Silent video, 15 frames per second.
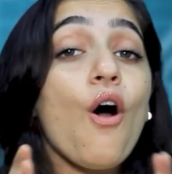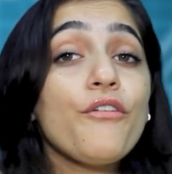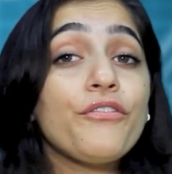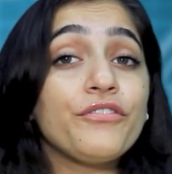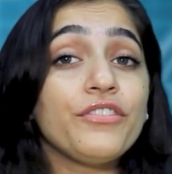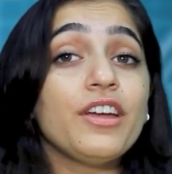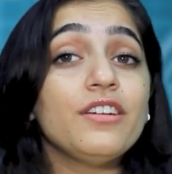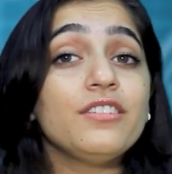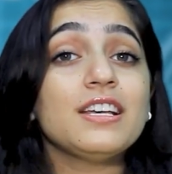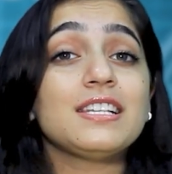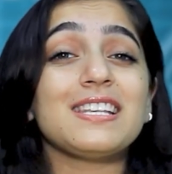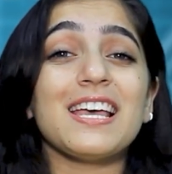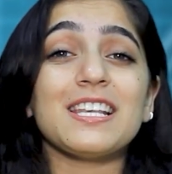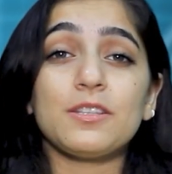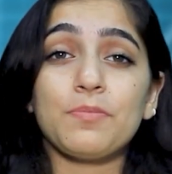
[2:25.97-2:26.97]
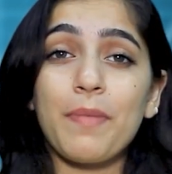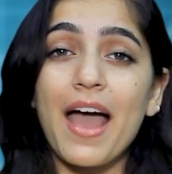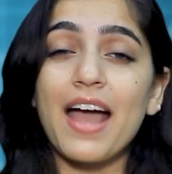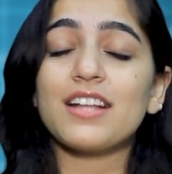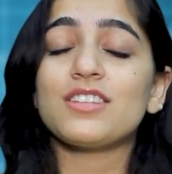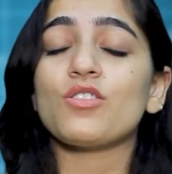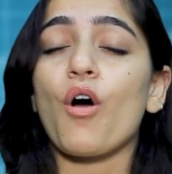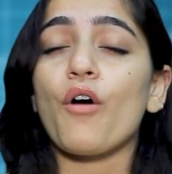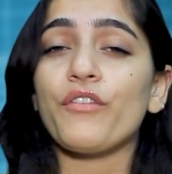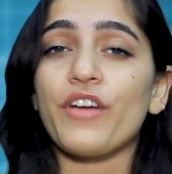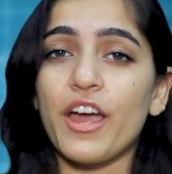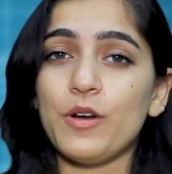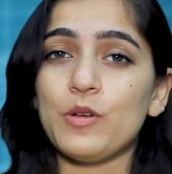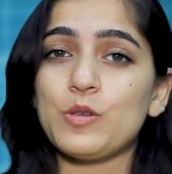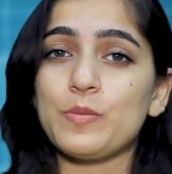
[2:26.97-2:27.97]
of various aspects of
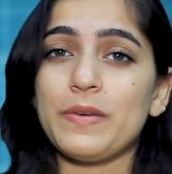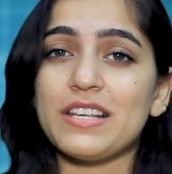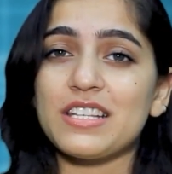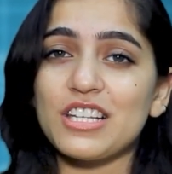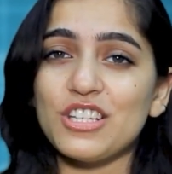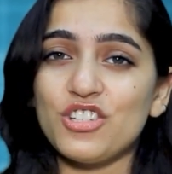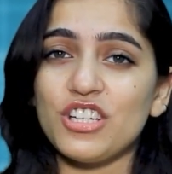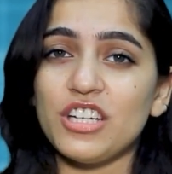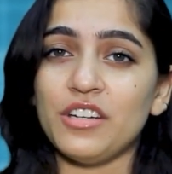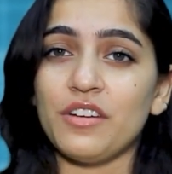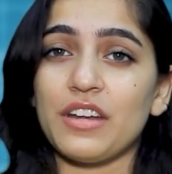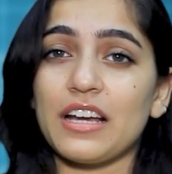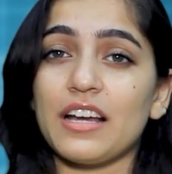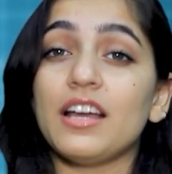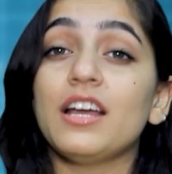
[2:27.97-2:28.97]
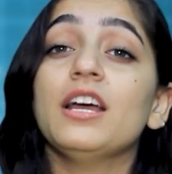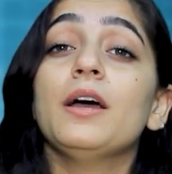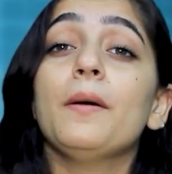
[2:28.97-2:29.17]
aerospace engineering,